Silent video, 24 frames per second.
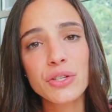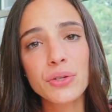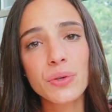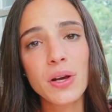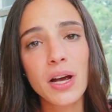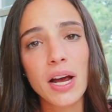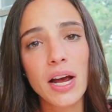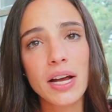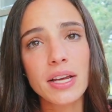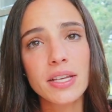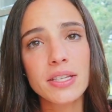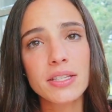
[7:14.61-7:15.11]
you
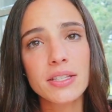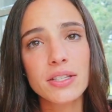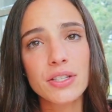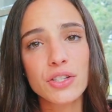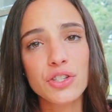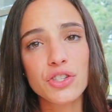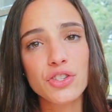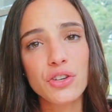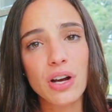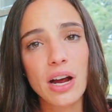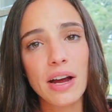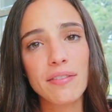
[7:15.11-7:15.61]
guys to
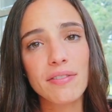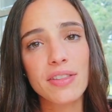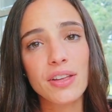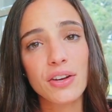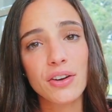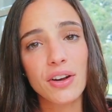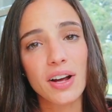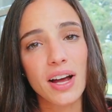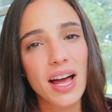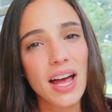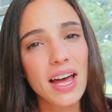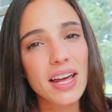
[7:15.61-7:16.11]
drive
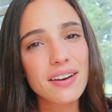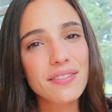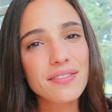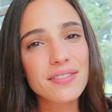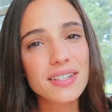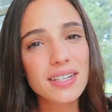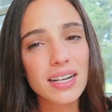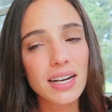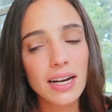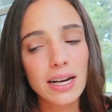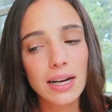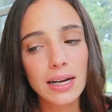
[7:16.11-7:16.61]
there ahead of
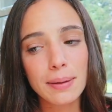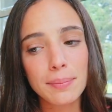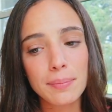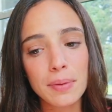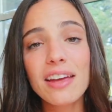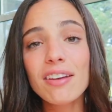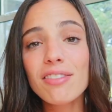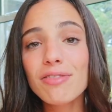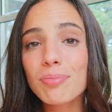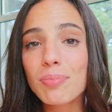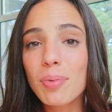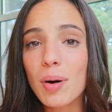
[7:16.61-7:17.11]
time
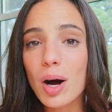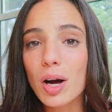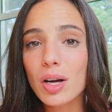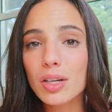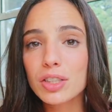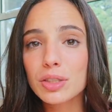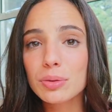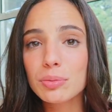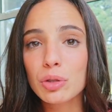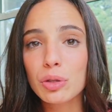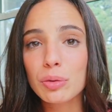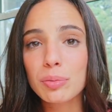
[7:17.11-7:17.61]
if
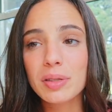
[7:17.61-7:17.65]
possible,